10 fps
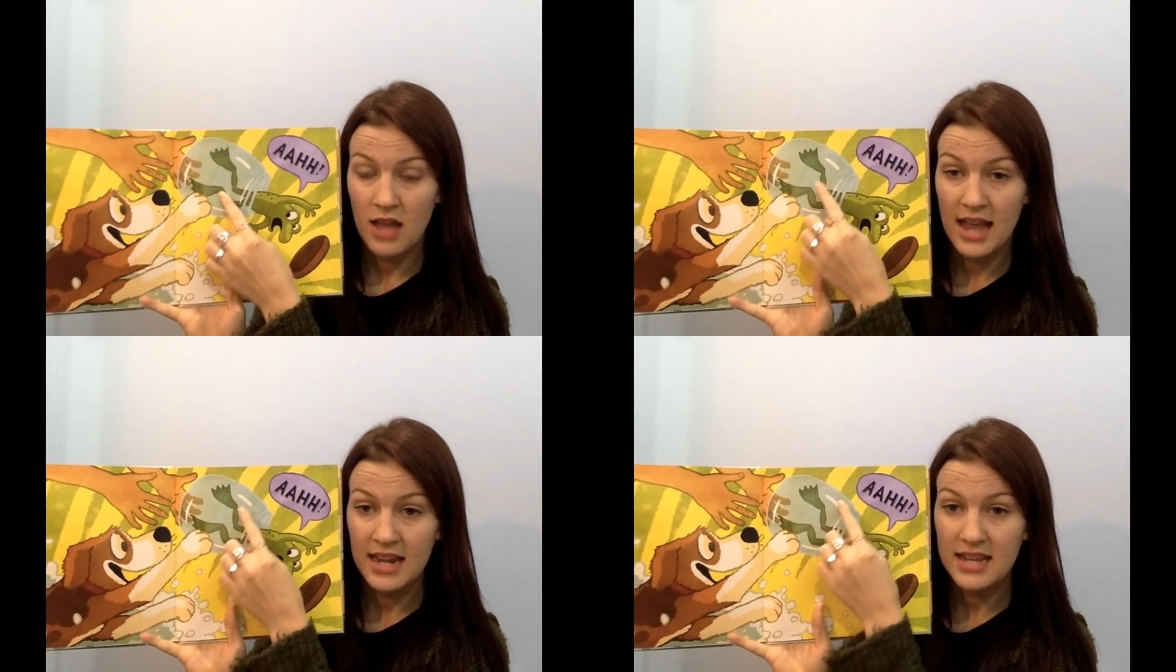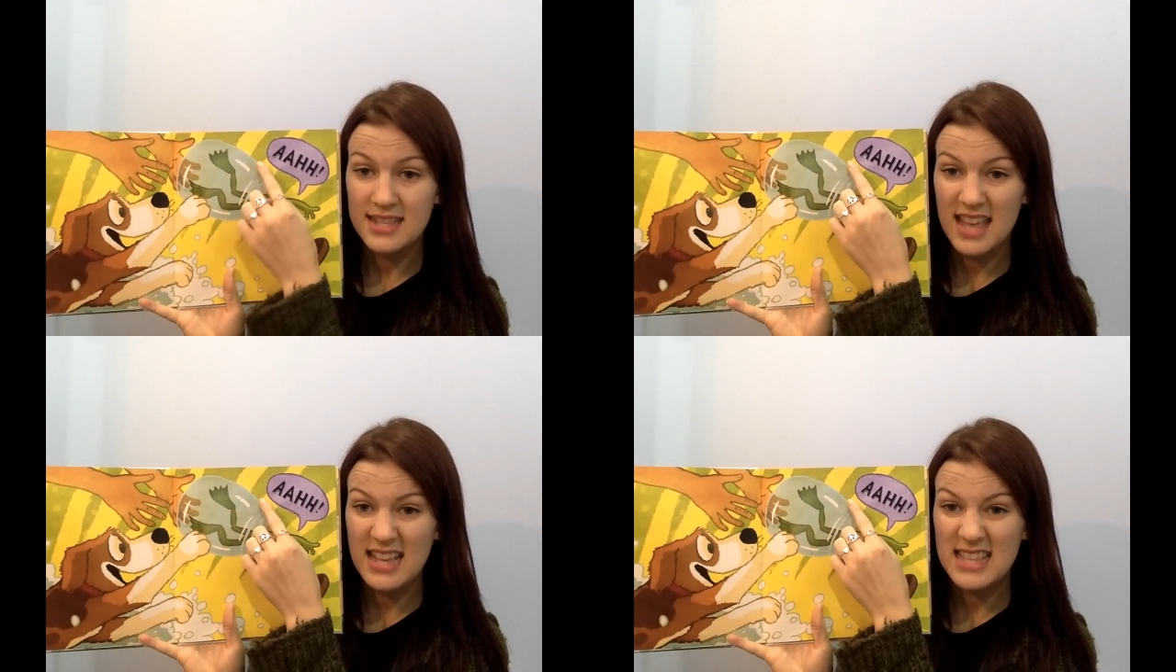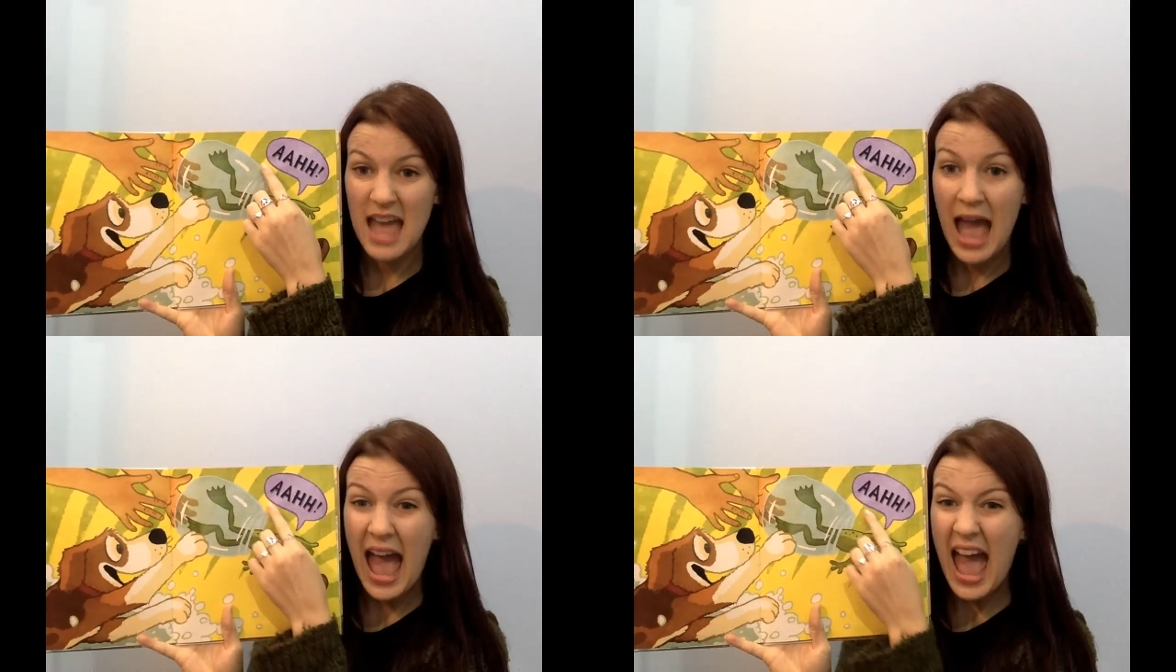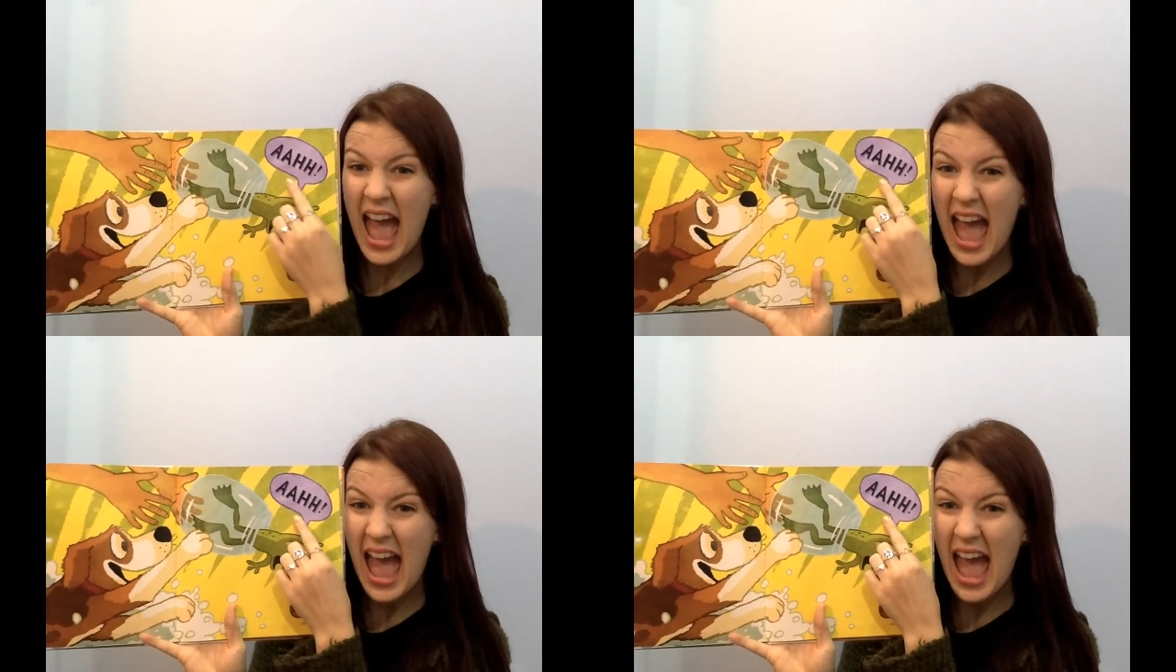and he says,
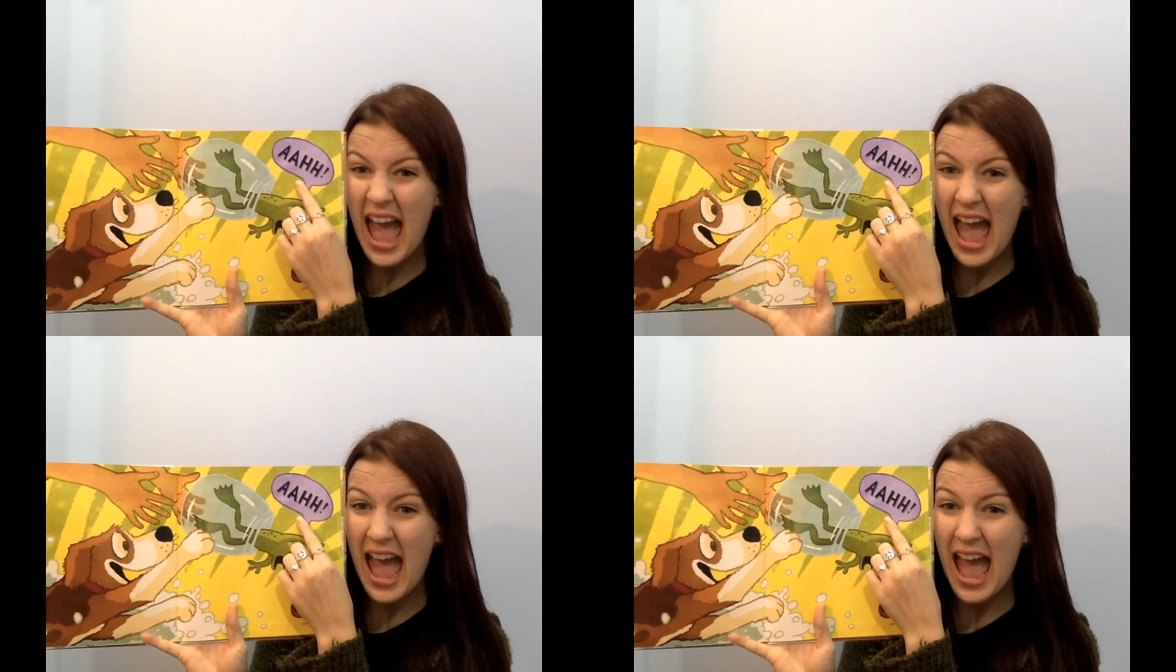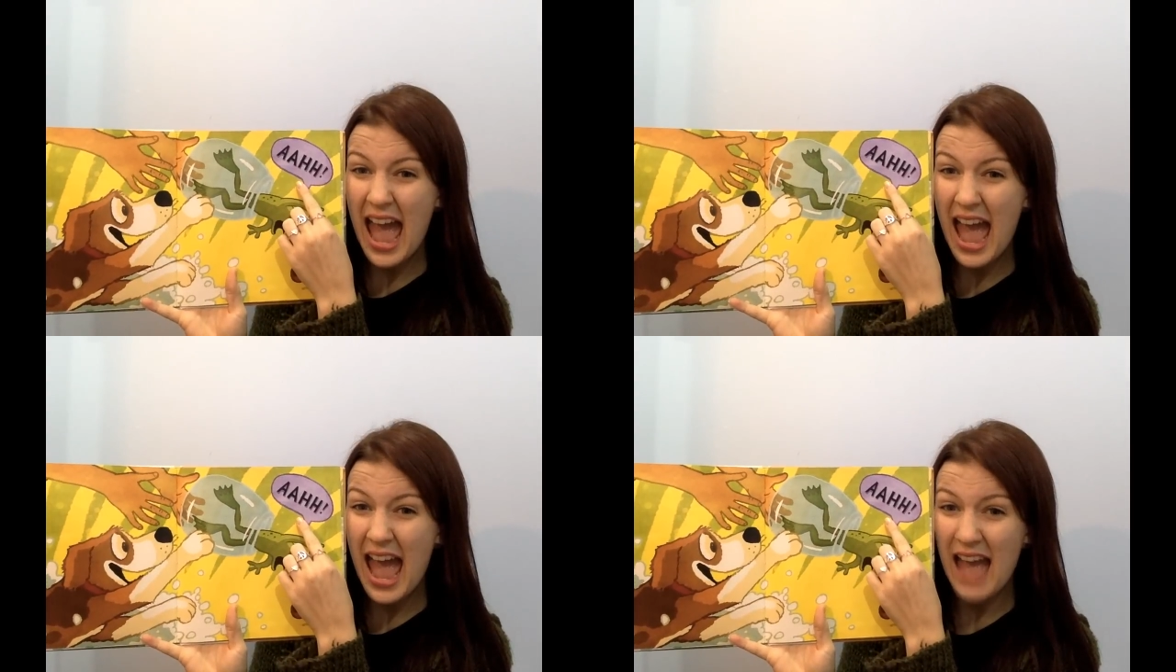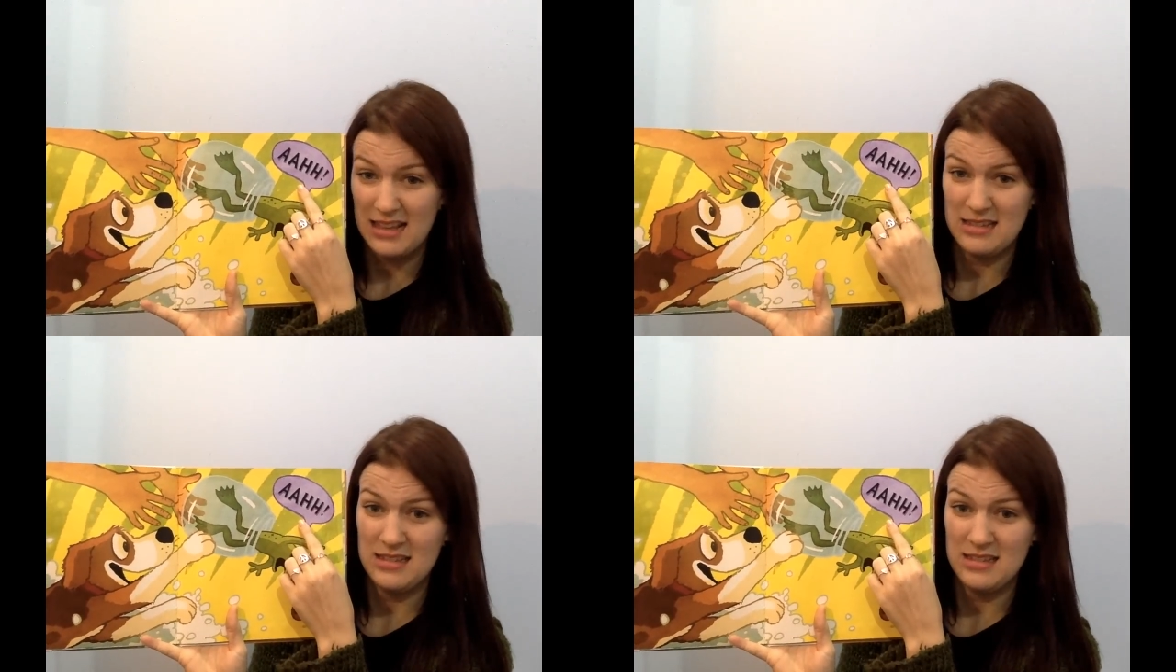Ah!